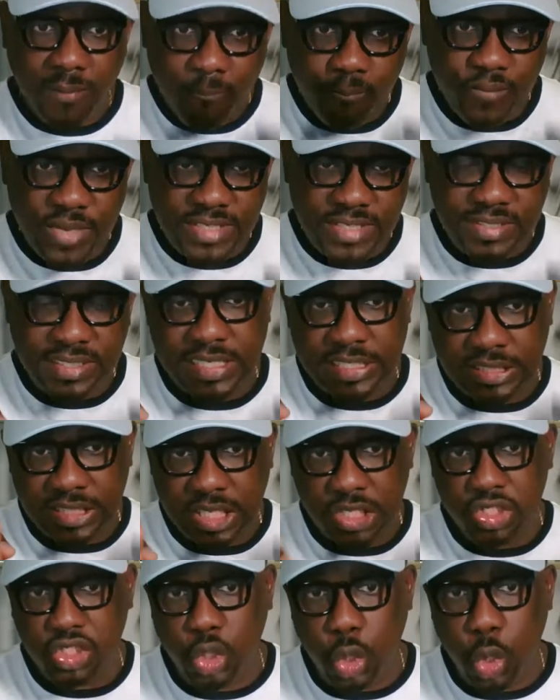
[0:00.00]
This is the
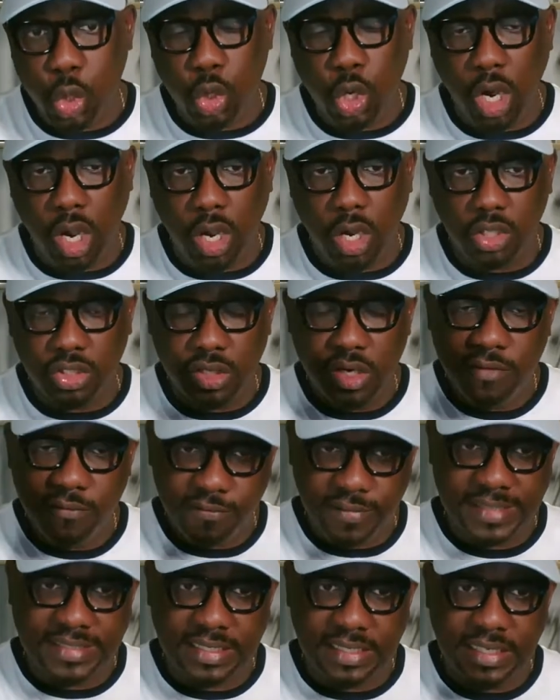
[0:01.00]
so-called
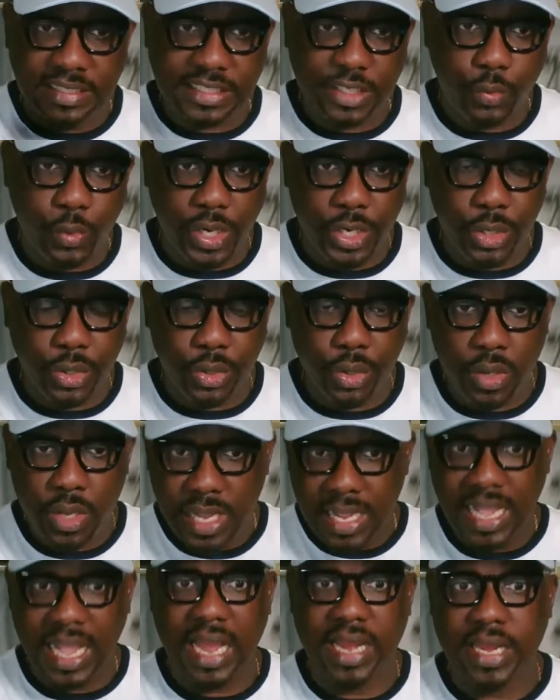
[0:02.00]
fertility window
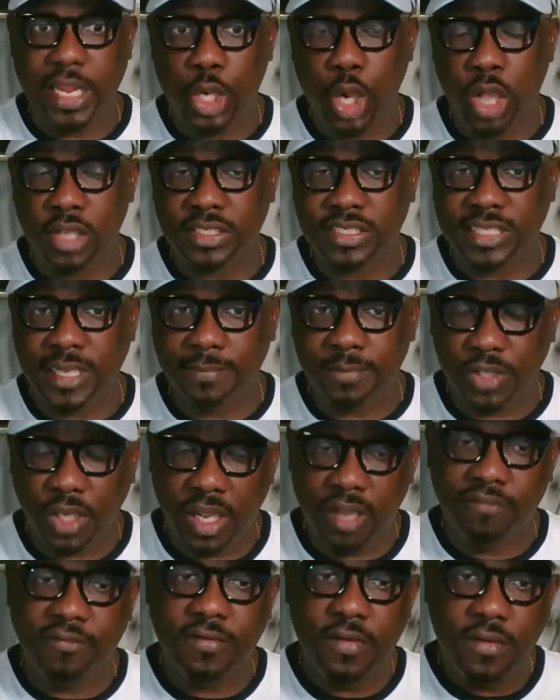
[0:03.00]
and the concept
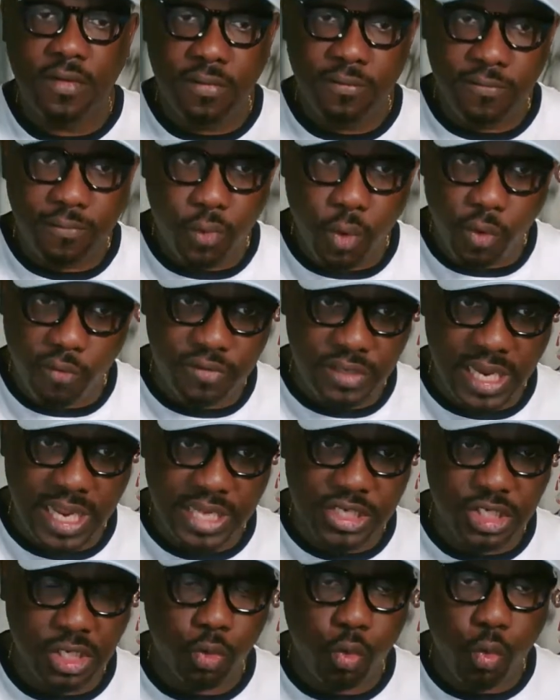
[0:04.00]
of
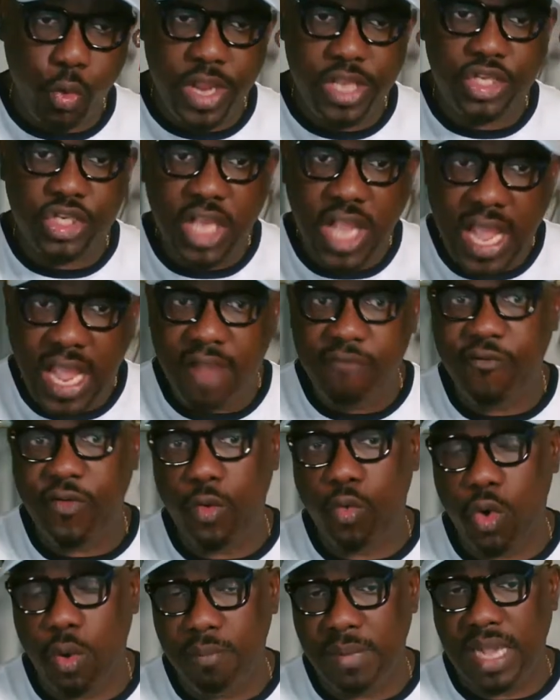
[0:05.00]
ovulation, which every
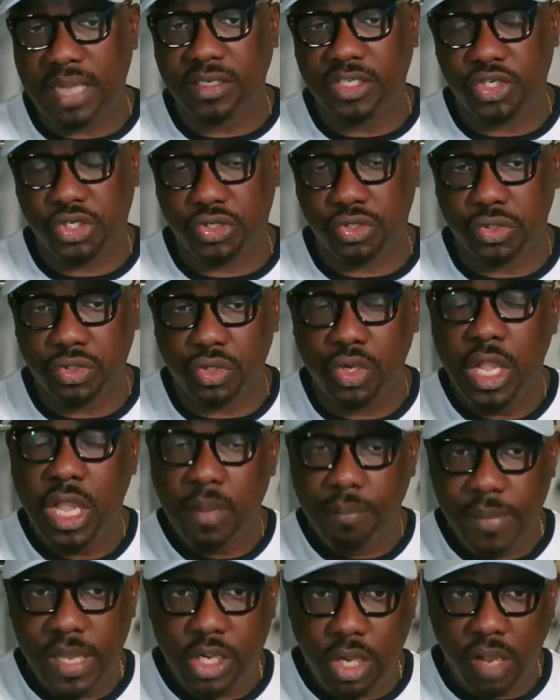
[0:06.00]
woman should
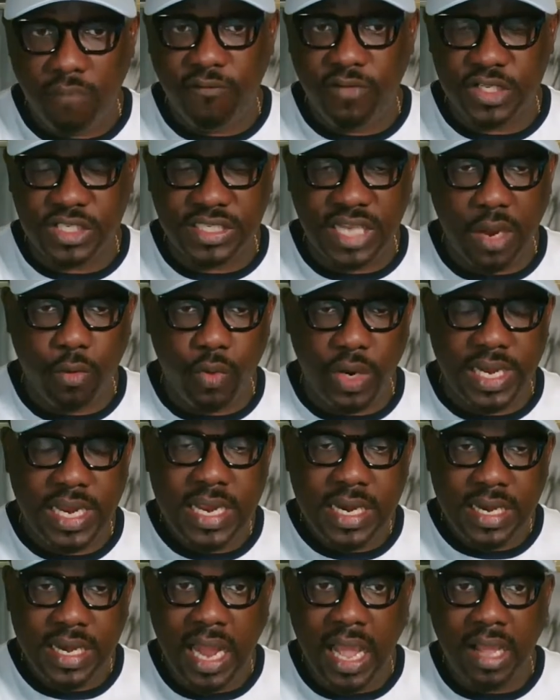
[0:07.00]
be conversant with.
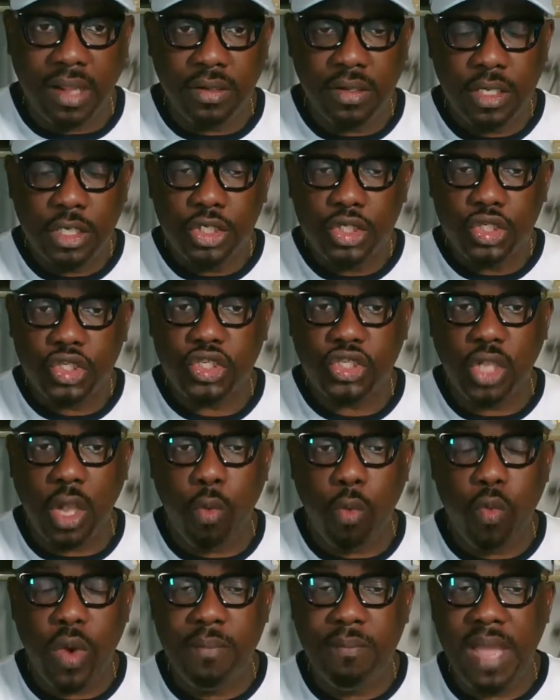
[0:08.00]
Now,
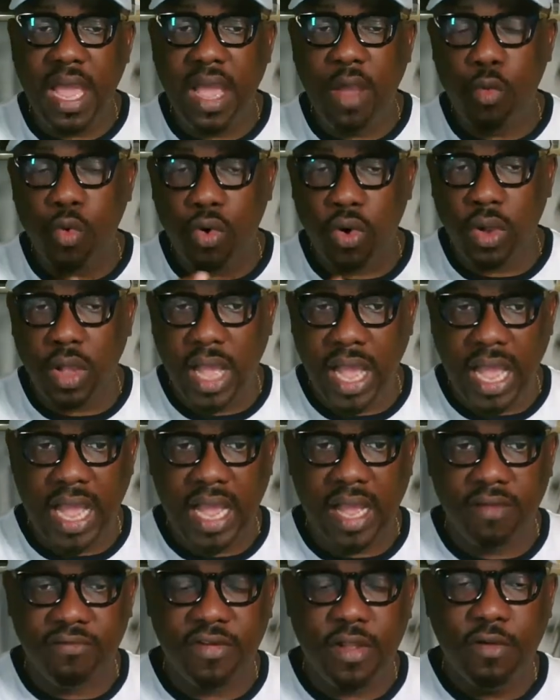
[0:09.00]
some women will
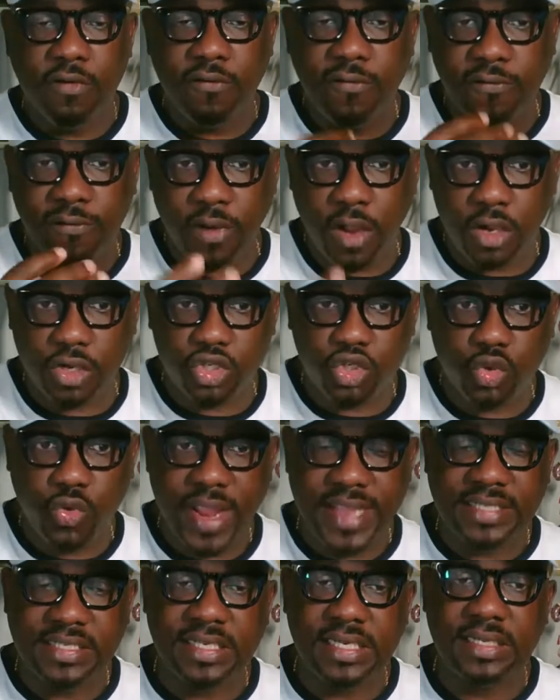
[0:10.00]
have
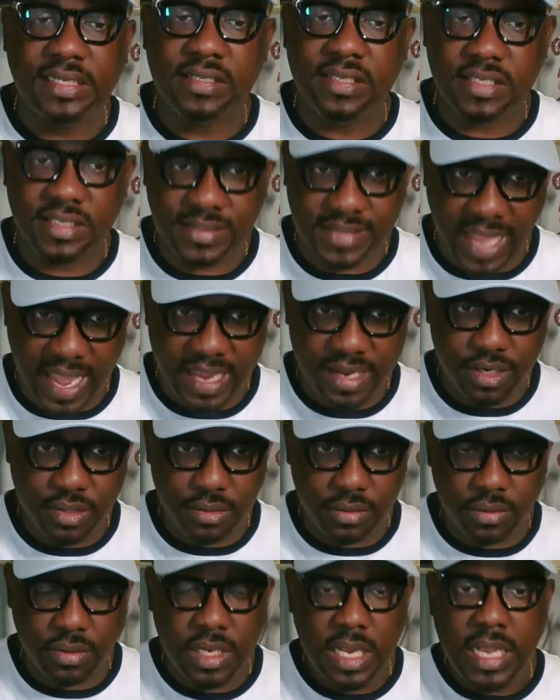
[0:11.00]
fluctuating
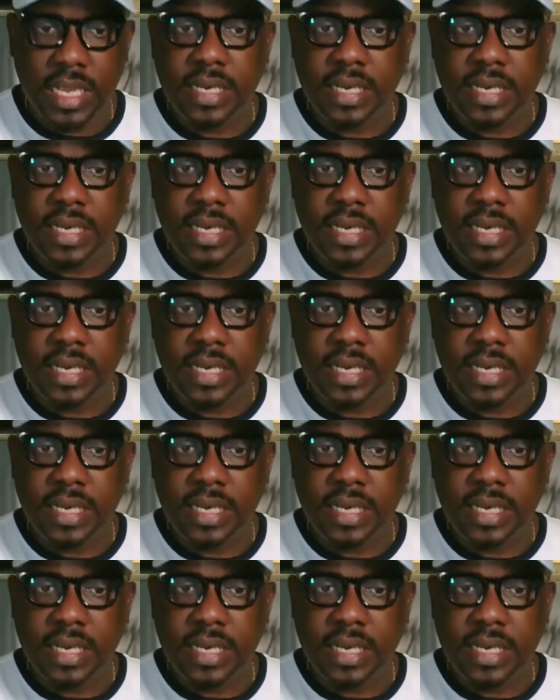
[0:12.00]
cycle.